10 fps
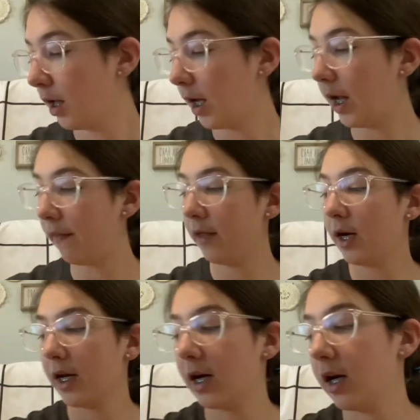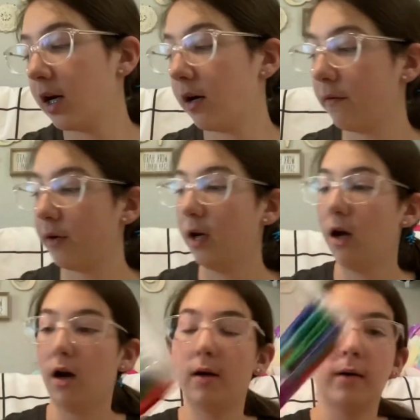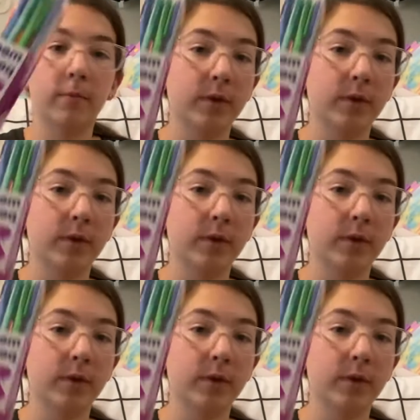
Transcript: and then I have um,